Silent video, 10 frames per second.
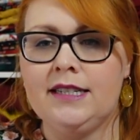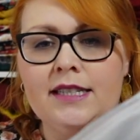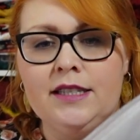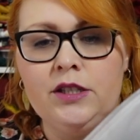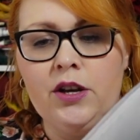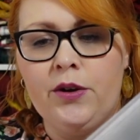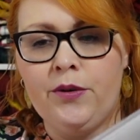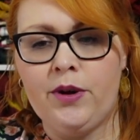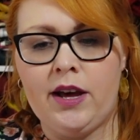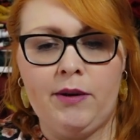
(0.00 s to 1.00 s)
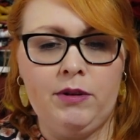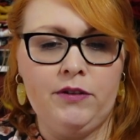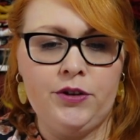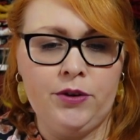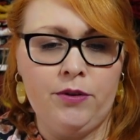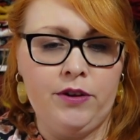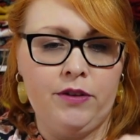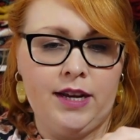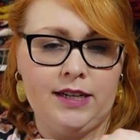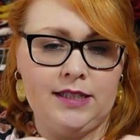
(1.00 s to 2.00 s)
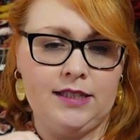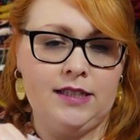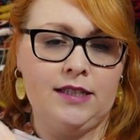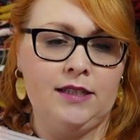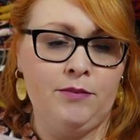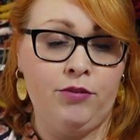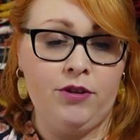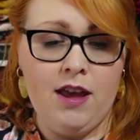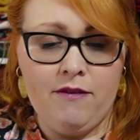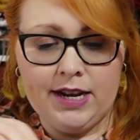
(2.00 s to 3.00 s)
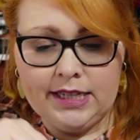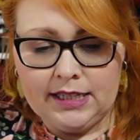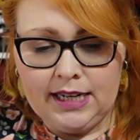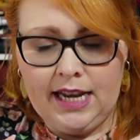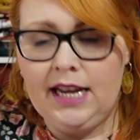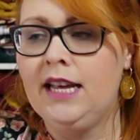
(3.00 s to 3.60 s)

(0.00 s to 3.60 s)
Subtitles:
So I will have shown you this previously.